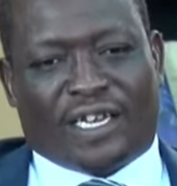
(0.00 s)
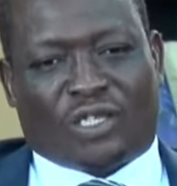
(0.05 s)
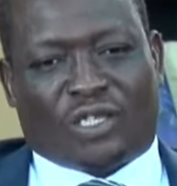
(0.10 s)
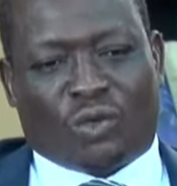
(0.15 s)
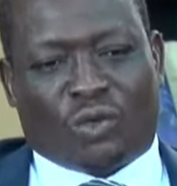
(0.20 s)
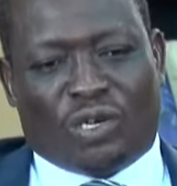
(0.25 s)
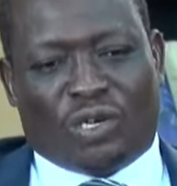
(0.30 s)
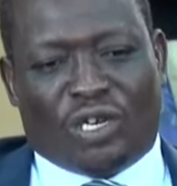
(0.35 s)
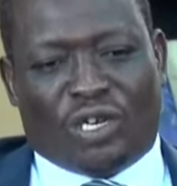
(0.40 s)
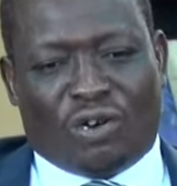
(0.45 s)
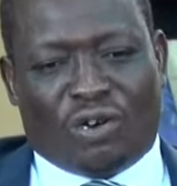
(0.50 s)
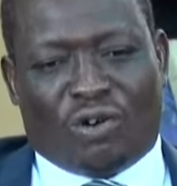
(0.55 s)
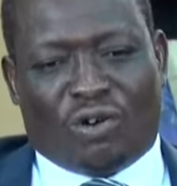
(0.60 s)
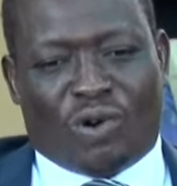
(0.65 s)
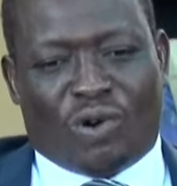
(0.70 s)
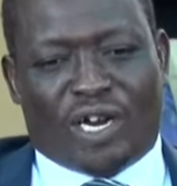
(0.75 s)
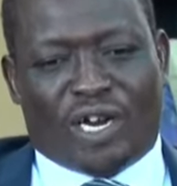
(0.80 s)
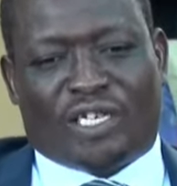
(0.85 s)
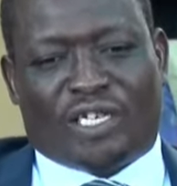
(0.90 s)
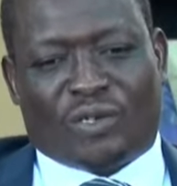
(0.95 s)

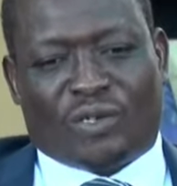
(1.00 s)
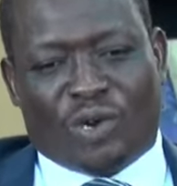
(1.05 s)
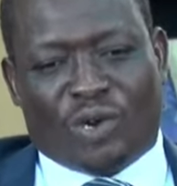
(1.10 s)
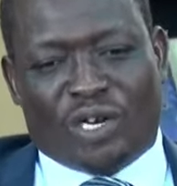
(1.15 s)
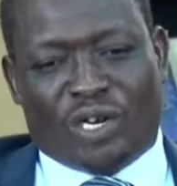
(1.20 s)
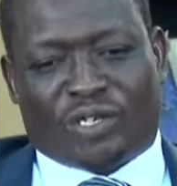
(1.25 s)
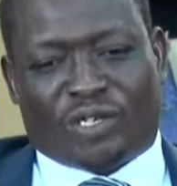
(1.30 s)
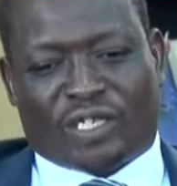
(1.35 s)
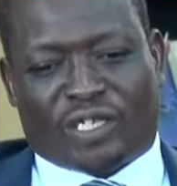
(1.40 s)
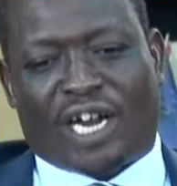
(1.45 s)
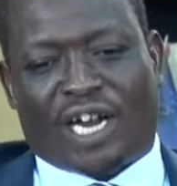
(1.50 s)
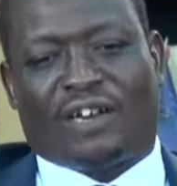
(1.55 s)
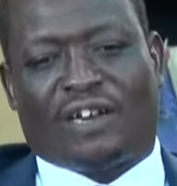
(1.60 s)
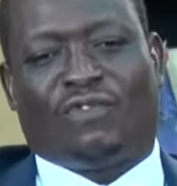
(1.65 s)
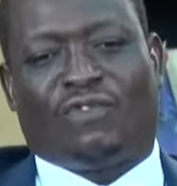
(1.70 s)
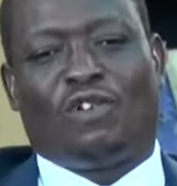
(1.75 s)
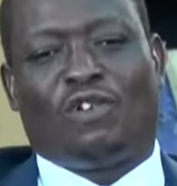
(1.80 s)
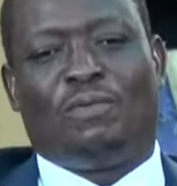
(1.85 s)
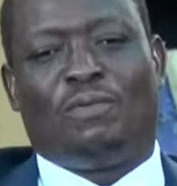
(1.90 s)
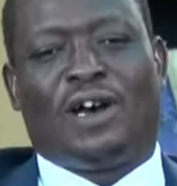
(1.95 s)
once when you start
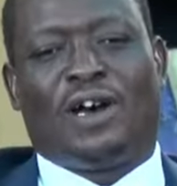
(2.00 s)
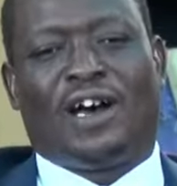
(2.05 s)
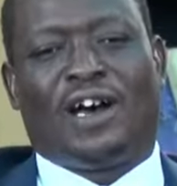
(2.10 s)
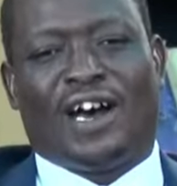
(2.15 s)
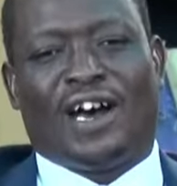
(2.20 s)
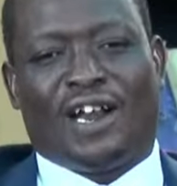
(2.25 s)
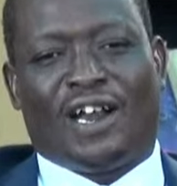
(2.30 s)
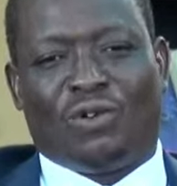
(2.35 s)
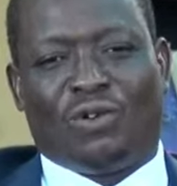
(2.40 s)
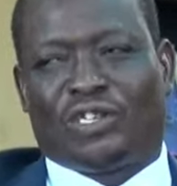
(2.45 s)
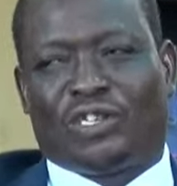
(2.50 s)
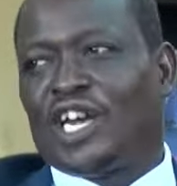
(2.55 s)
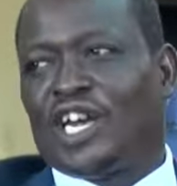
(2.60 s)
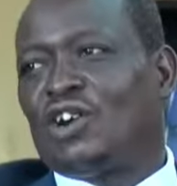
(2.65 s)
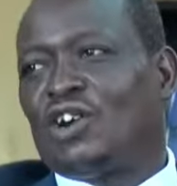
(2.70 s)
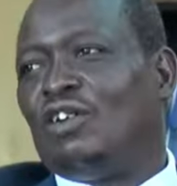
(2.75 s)
from a low takeoff,